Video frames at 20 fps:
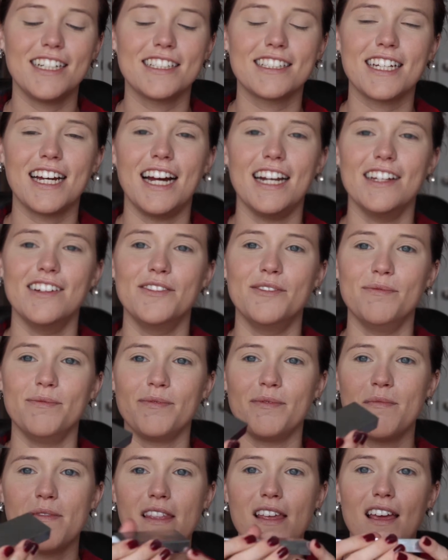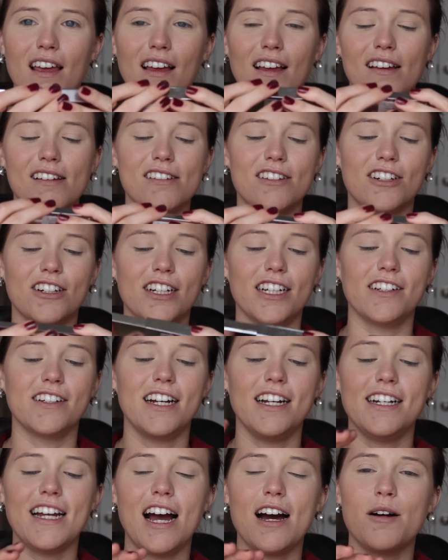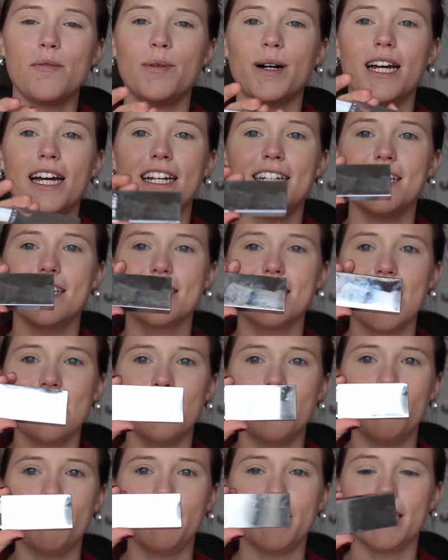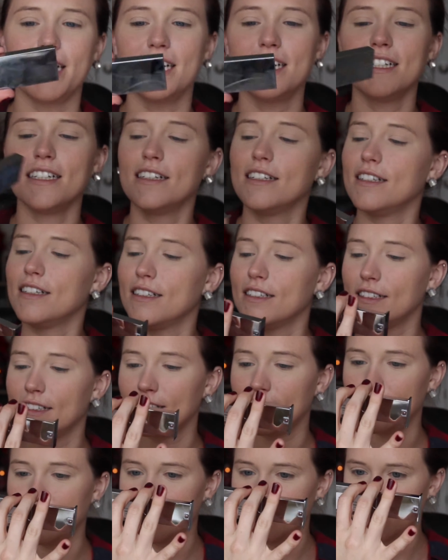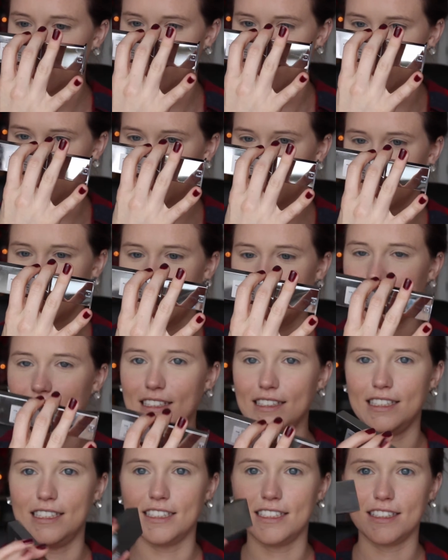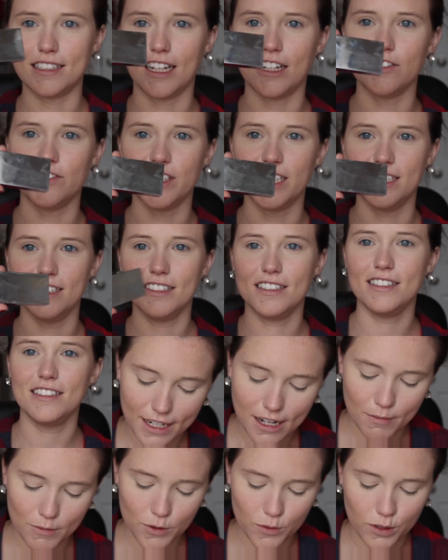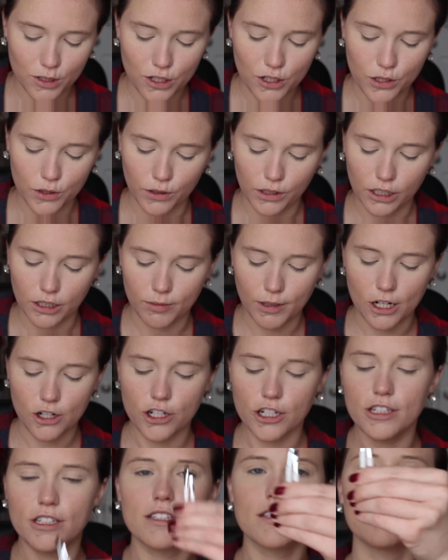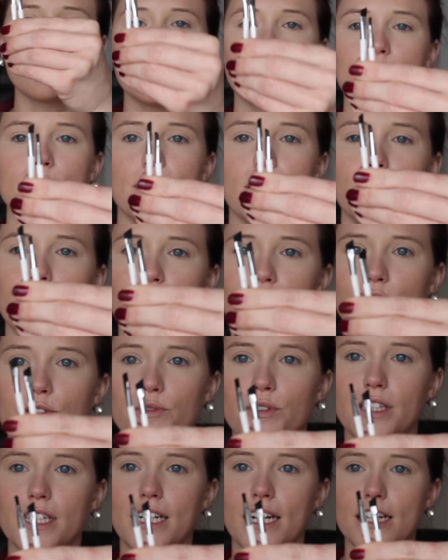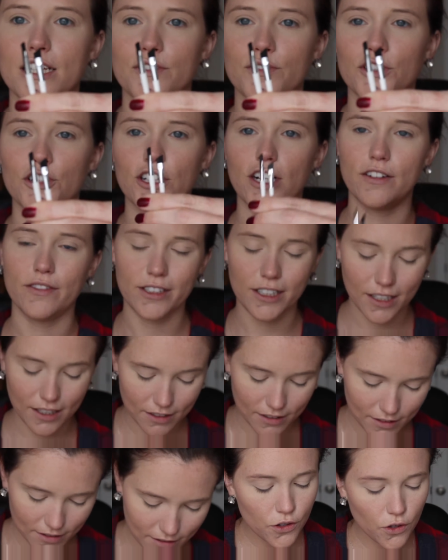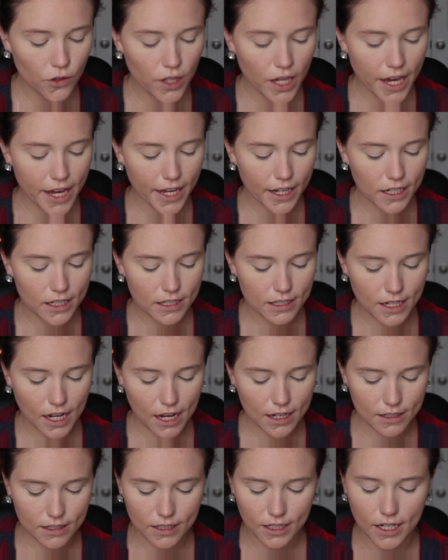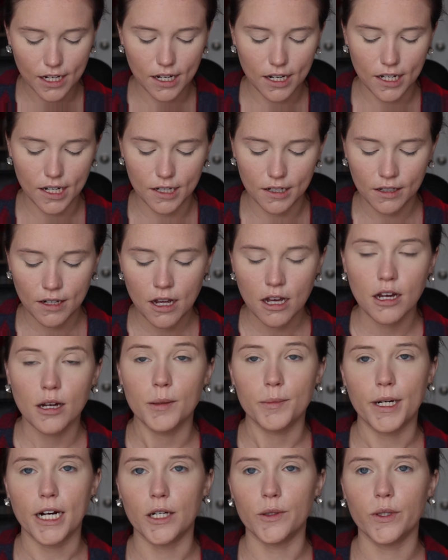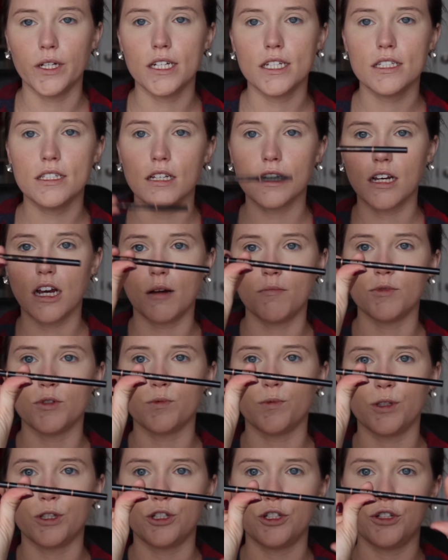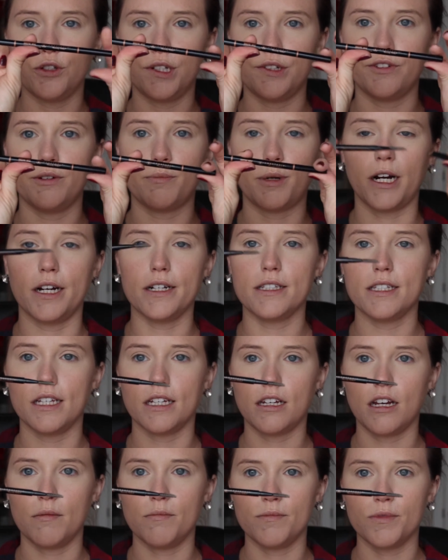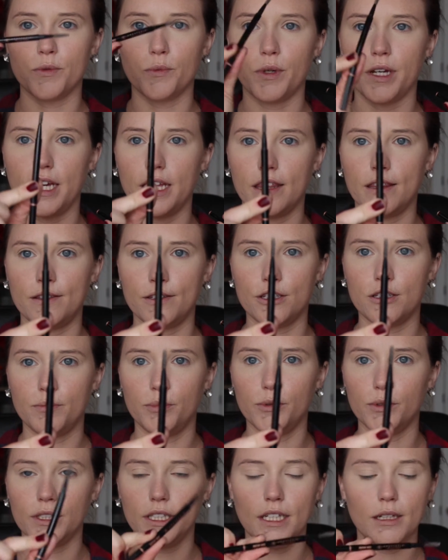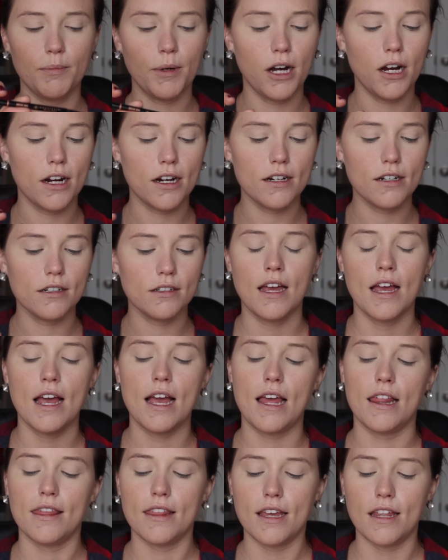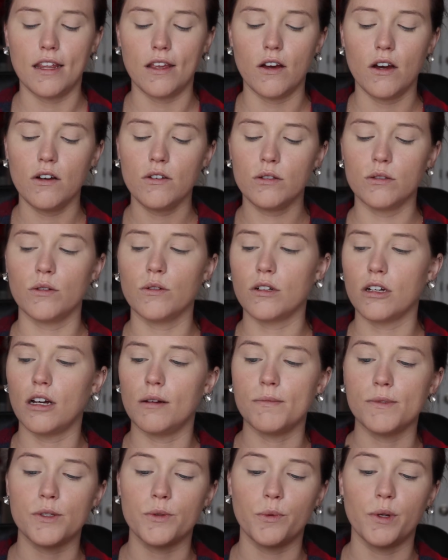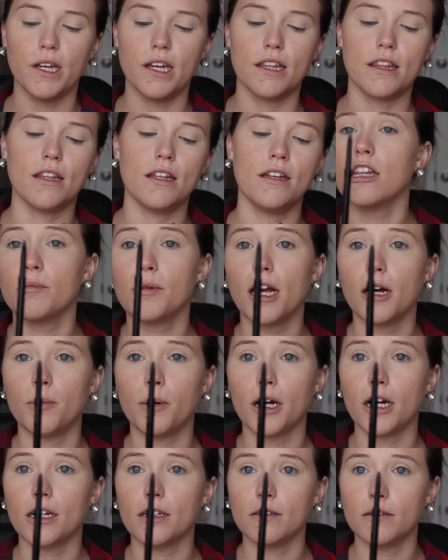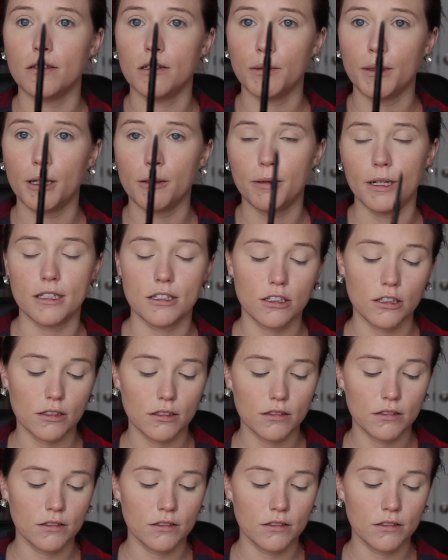It's kind of dirty right now, but it does have a mirror that you can kind of see yourself in. It comes with 2 little brushes as well, which is really nice for traveling. So the Anastasia Brow Wiz comes with 2 different parts. It comes with the spoolie part, and then it also comes with the brow part, brow pencil.